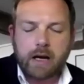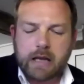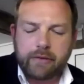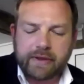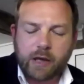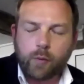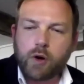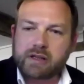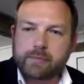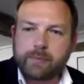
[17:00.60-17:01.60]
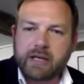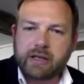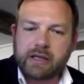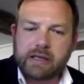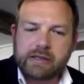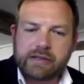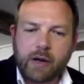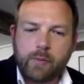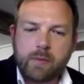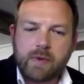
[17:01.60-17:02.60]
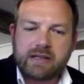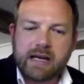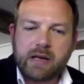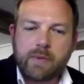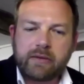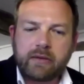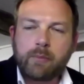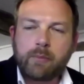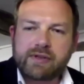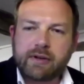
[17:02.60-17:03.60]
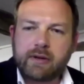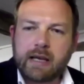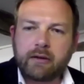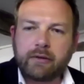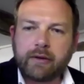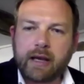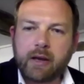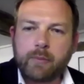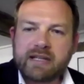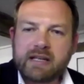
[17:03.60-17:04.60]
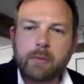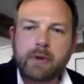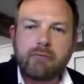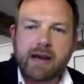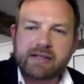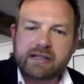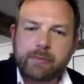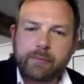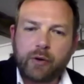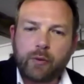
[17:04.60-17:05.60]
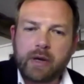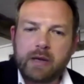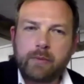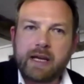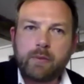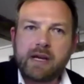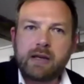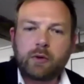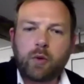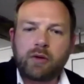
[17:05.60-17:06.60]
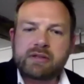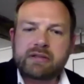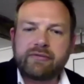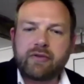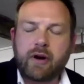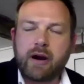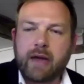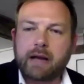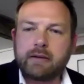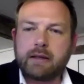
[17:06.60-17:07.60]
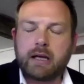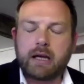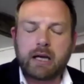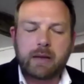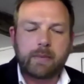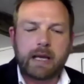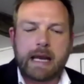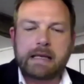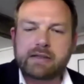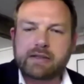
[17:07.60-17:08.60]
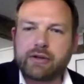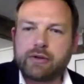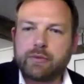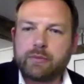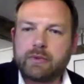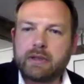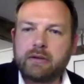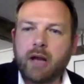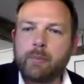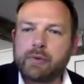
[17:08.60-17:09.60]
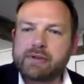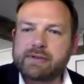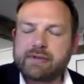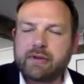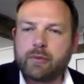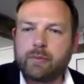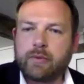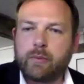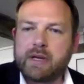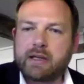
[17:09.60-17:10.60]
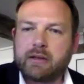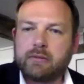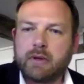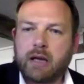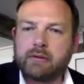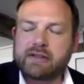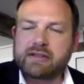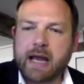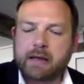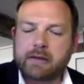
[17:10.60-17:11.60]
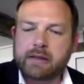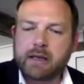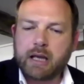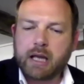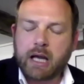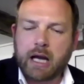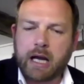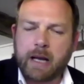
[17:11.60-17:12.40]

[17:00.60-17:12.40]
I think it would, because we're dealing with numbers at the end of the day. We're dealing with risk, but we quantify that into numbers that we can understand.